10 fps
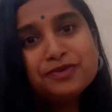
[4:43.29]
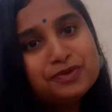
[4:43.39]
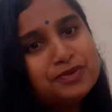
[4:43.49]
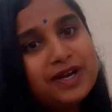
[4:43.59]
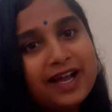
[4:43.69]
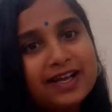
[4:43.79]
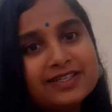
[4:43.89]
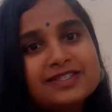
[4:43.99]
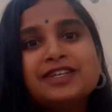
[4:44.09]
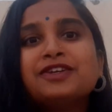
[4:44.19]
who
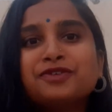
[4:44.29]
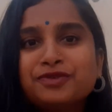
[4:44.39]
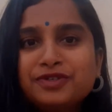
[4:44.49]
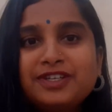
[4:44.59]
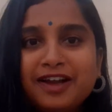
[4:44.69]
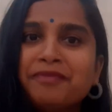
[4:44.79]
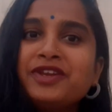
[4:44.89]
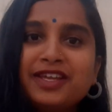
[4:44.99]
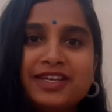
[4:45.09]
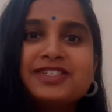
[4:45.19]
has good
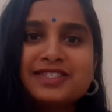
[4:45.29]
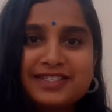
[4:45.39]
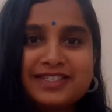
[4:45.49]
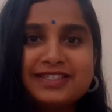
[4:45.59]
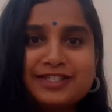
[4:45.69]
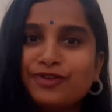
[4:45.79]
communication skills,